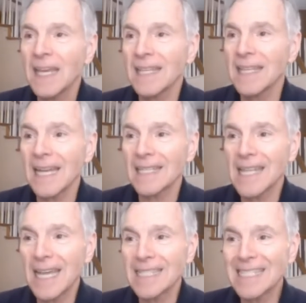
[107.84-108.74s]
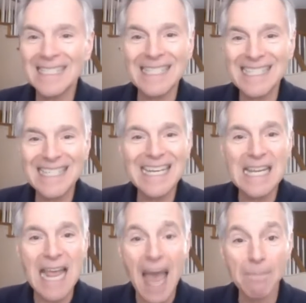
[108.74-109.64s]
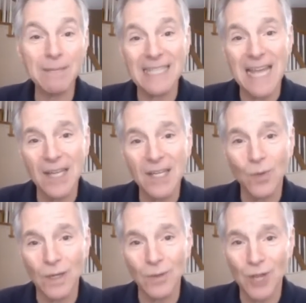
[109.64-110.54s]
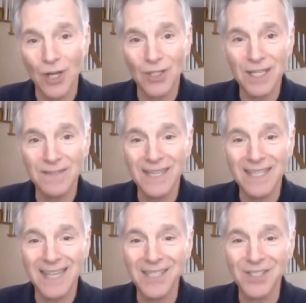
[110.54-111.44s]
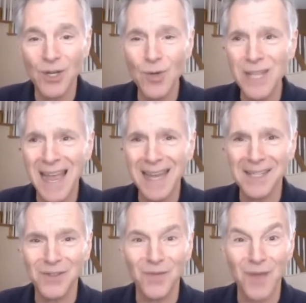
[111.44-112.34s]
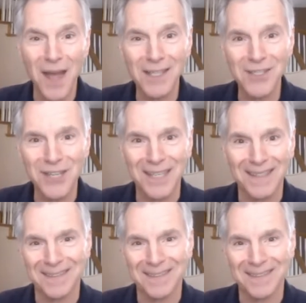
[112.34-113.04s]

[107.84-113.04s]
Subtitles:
that they didn't see Happy Days when it was on TV, and they say, "Who in the heck is Fonzie?"